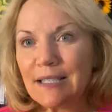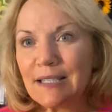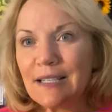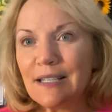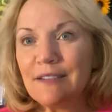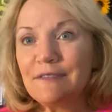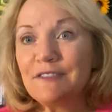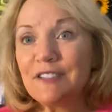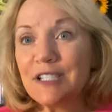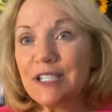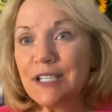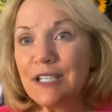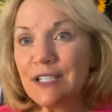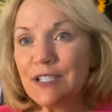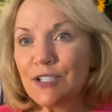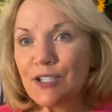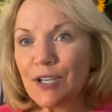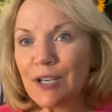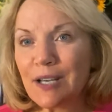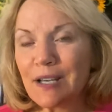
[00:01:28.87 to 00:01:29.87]
of
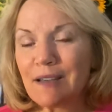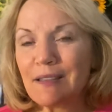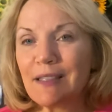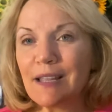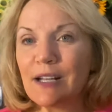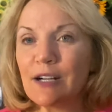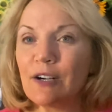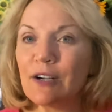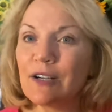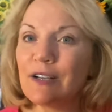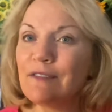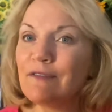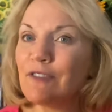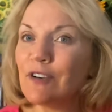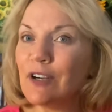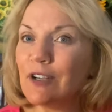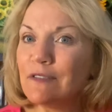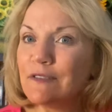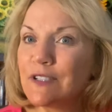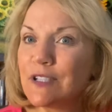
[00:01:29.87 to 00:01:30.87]
teaching that are
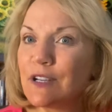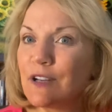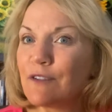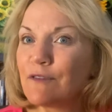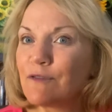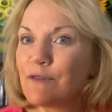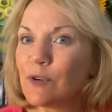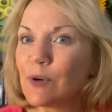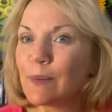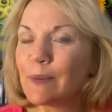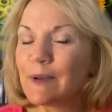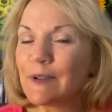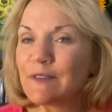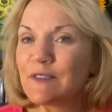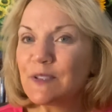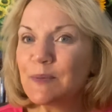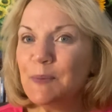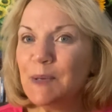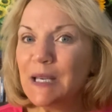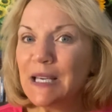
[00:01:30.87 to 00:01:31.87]
involved in informative
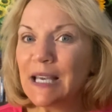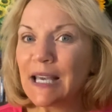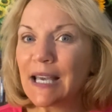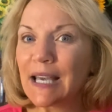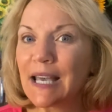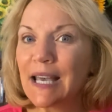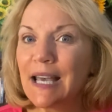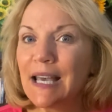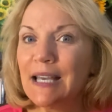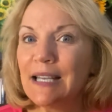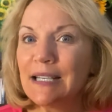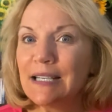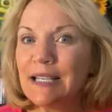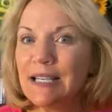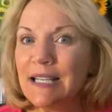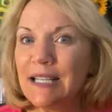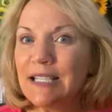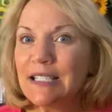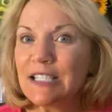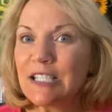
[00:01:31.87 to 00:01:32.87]
speaking
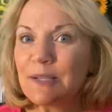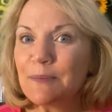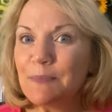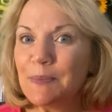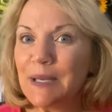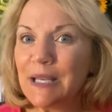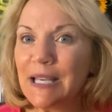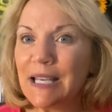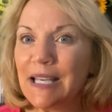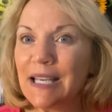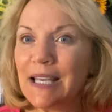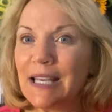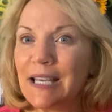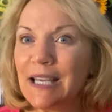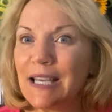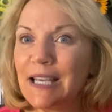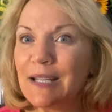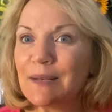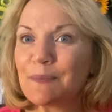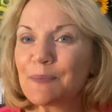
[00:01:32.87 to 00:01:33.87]
need to be
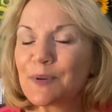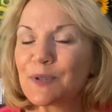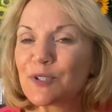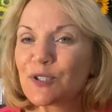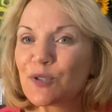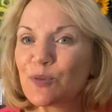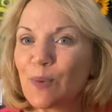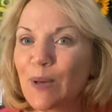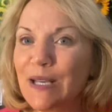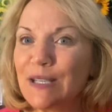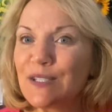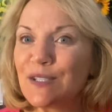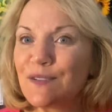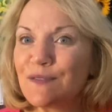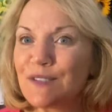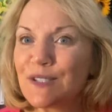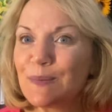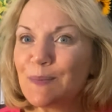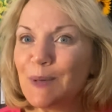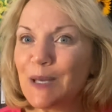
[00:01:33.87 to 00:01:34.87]
in persuasive
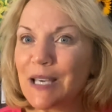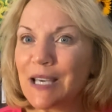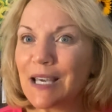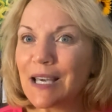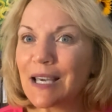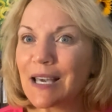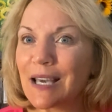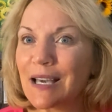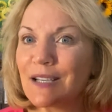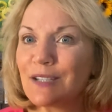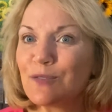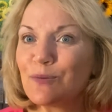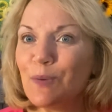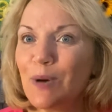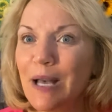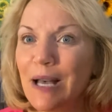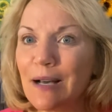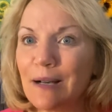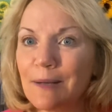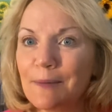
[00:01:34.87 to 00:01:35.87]
speaking as
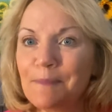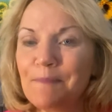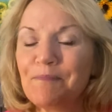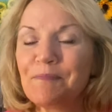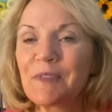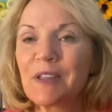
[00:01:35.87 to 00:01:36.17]
well,